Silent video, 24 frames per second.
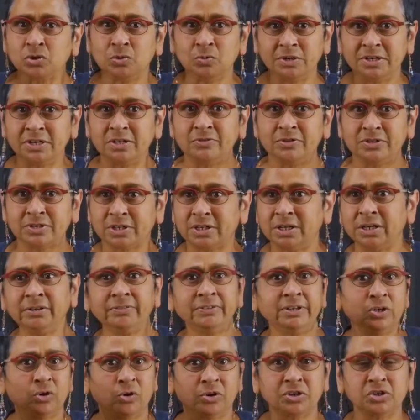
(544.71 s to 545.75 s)
hold in reserve
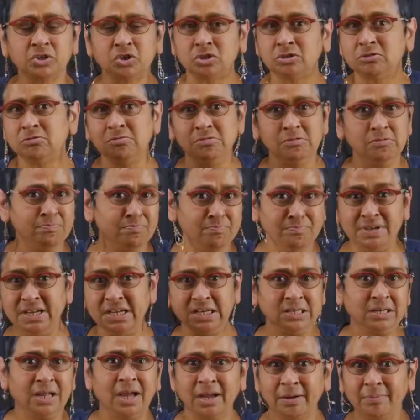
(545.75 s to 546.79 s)
in order to
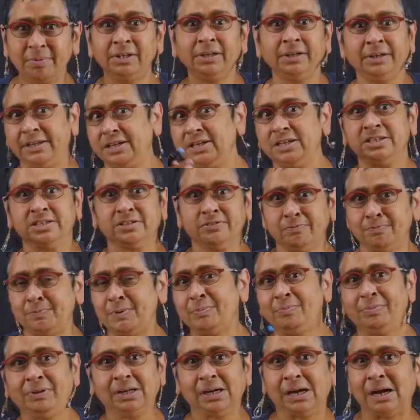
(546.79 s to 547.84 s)
meet liabilities. If
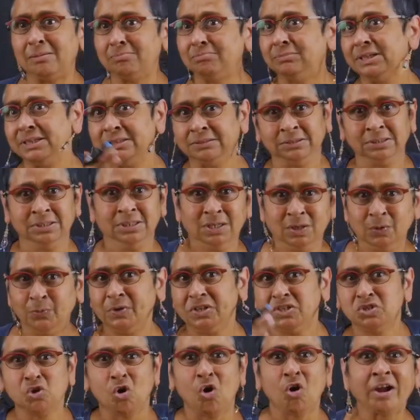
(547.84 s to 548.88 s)
people come and
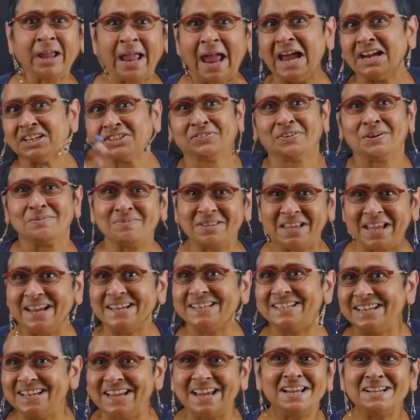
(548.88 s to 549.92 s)
withdraw cash from the
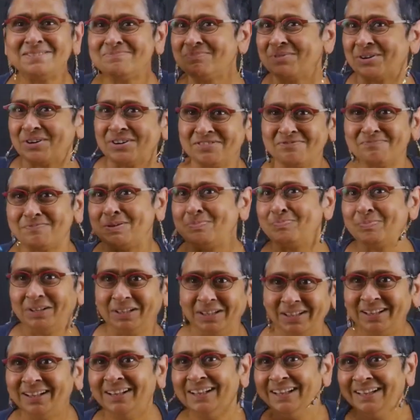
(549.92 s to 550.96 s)
ATM, or if
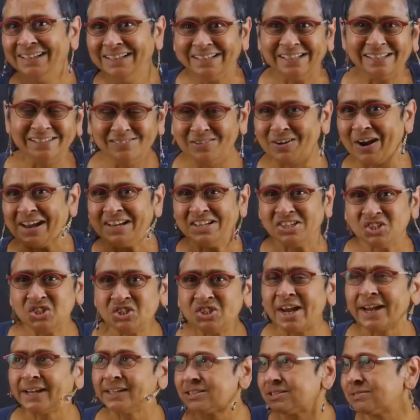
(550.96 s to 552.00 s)
people write
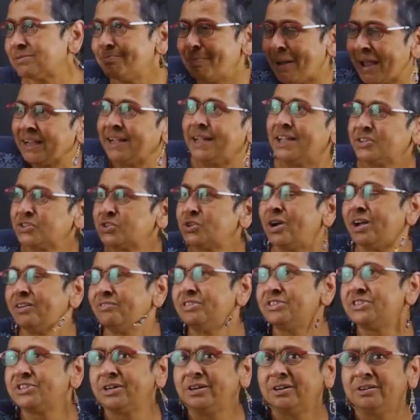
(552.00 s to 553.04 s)
checks, the bank has to have
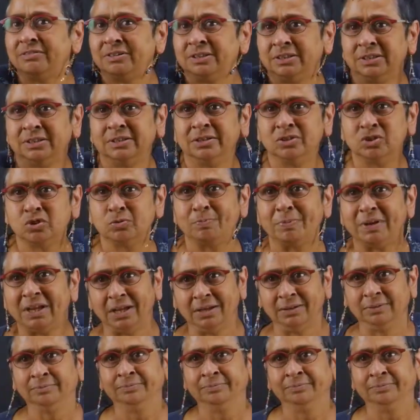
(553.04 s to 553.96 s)
reserve to pay.